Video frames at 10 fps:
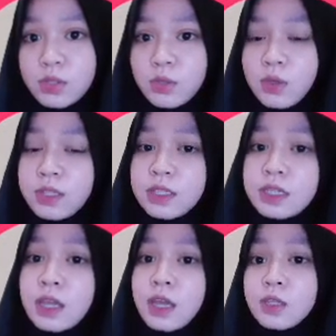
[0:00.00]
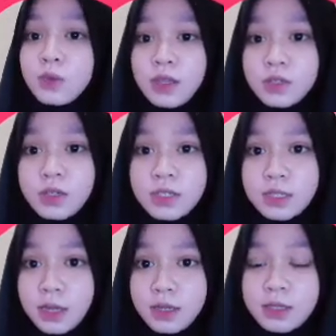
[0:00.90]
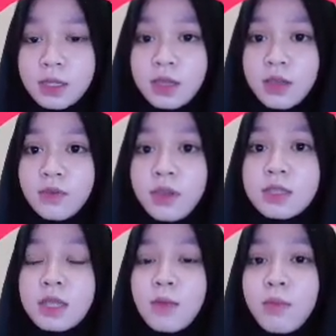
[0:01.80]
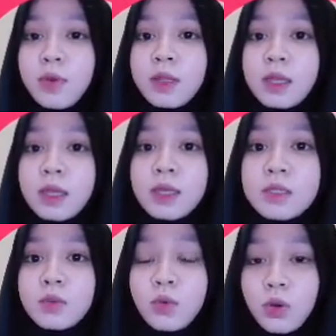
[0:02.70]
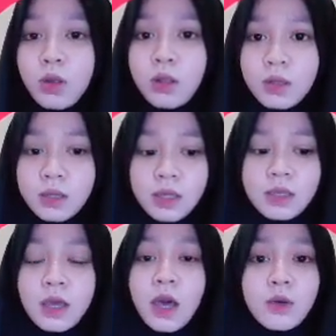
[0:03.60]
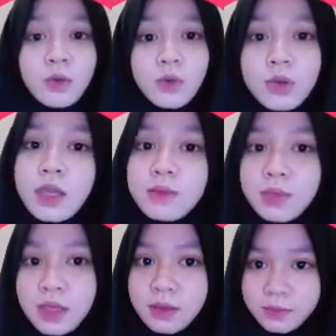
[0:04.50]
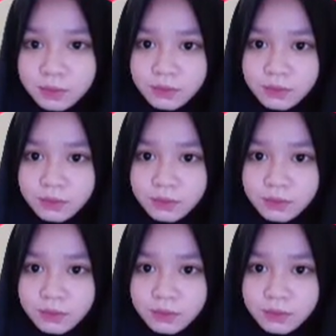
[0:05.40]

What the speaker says: to enter the site. For example, is Google, Yahoo, and Bing.